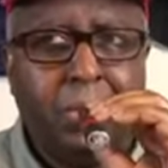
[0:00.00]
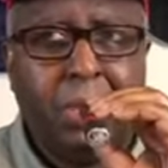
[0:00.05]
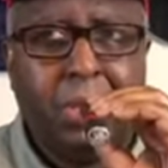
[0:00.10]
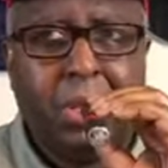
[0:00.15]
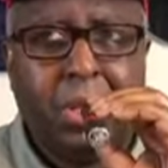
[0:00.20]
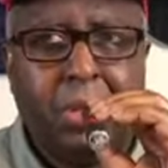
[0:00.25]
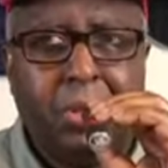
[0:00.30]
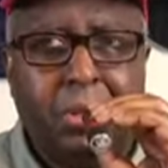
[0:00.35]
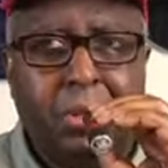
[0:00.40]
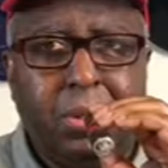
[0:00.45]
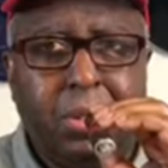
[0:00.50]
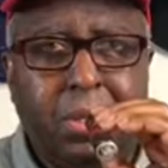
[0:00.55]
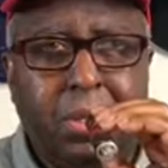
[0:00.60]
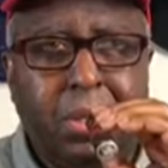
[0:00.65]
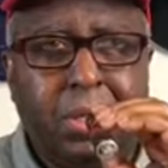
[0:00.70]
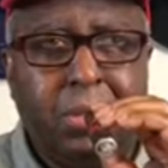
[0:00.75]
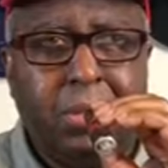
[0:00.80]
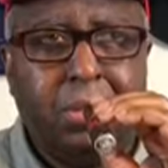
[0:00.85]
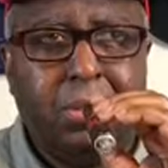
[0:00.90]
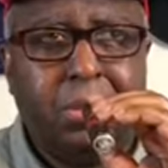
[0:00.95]
leather,
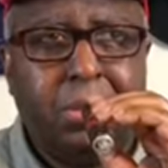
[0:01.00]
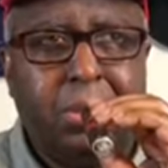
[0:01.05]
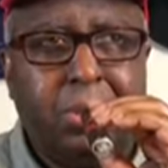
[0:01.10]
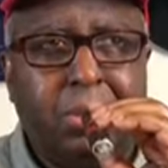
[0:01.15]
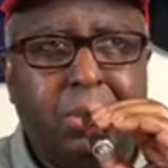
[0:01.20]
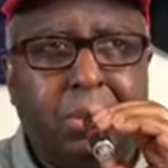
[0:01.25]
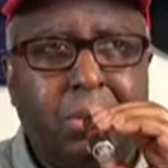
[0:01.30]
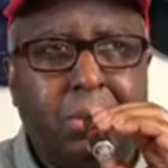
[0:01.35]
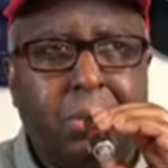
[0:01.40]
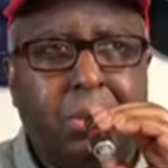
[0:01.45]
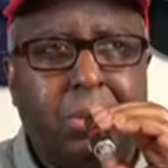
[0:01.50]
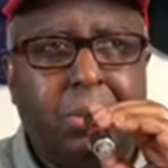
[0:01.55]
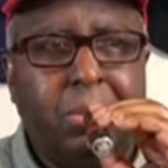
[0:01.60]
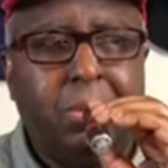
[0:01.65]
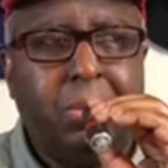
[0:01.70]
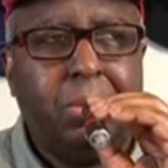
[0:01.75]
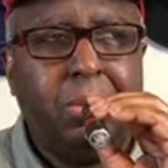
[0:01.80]
and just a little